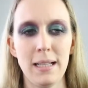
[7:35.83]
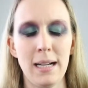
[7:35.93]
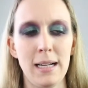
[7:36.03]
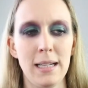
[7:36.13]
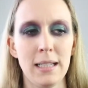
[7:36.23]

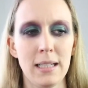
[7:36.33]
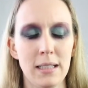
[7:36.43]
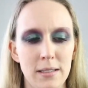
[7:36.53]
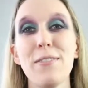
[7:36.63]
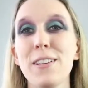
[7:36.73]
like,
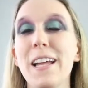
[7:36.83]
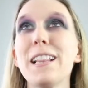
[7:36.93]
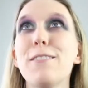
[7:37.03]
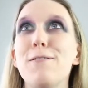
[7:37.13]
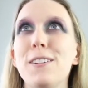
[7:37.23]
I feel like
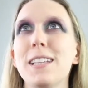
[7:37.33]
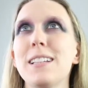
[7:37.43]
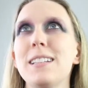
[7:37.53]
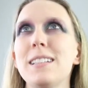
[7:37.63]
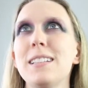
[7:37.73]
the
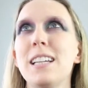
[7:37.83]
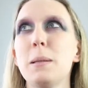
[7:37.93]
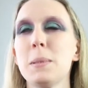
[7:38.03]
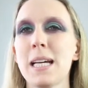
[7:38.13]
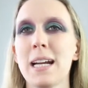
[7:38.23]
villain and the
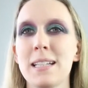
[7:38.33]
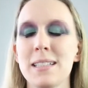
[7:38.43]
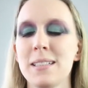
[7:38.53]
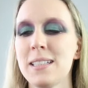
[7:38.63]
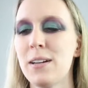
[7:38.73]
protagonist
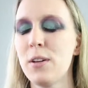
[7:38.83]
and stuff